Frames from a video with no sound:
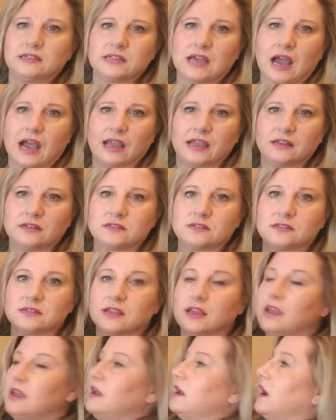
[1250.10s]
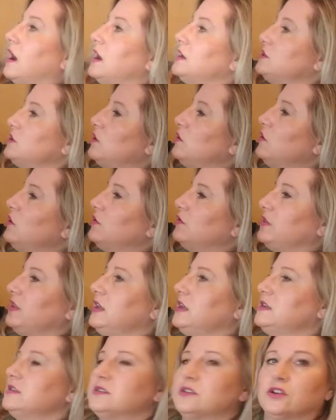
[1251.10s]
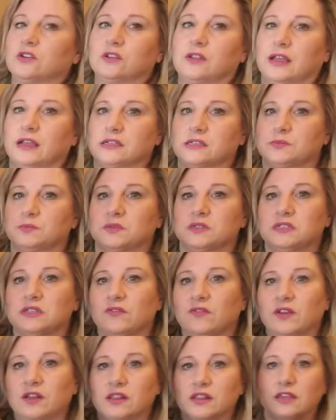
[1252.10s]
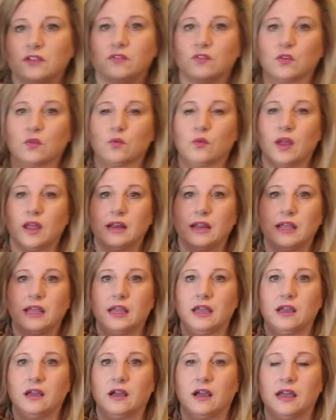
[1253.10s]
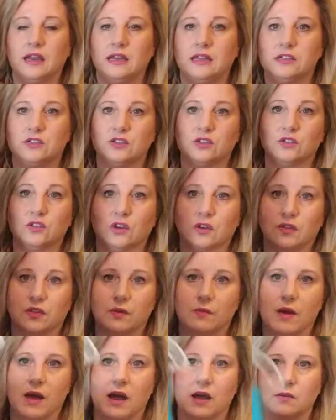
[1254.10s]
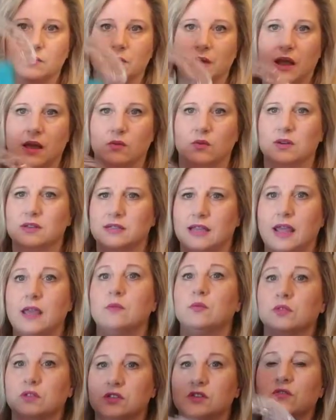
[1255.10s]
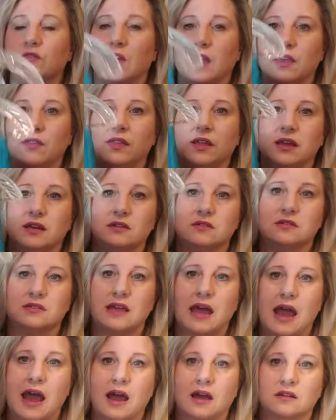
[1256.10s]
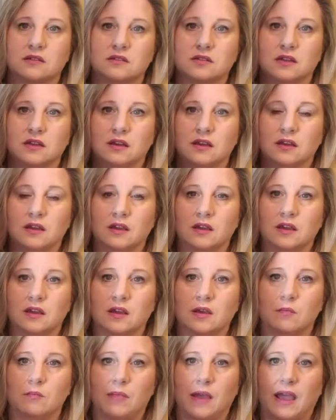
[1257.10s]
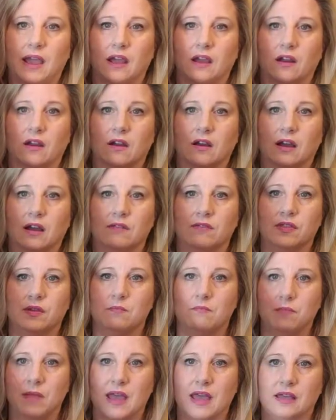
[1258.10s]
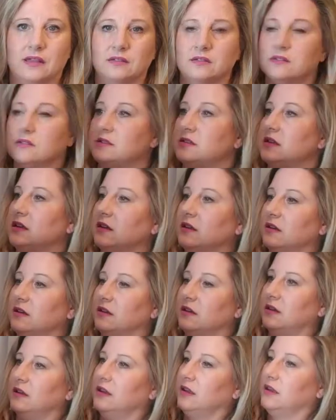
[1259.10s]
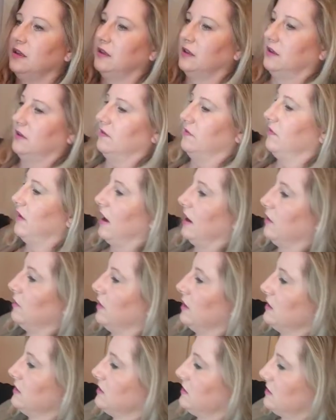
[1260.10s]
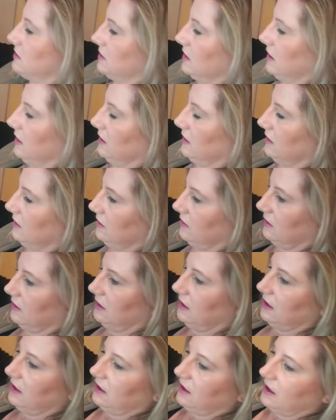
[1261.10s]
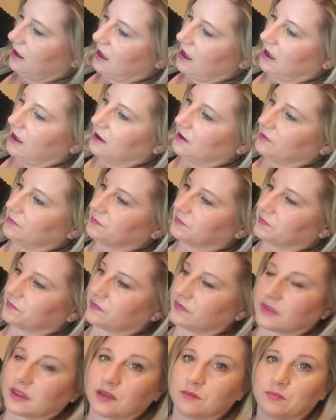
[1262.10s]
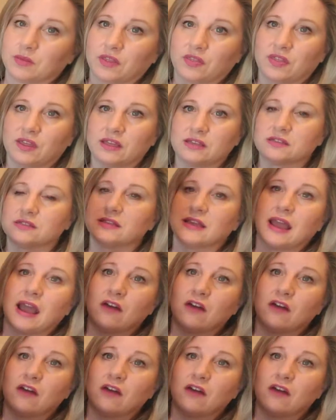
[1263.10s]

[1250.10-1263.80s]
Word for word: tights. I don't know if these are like specifically for running. I need to look them up. I was able to find the exact pair of the men's Virus. Um, but these, they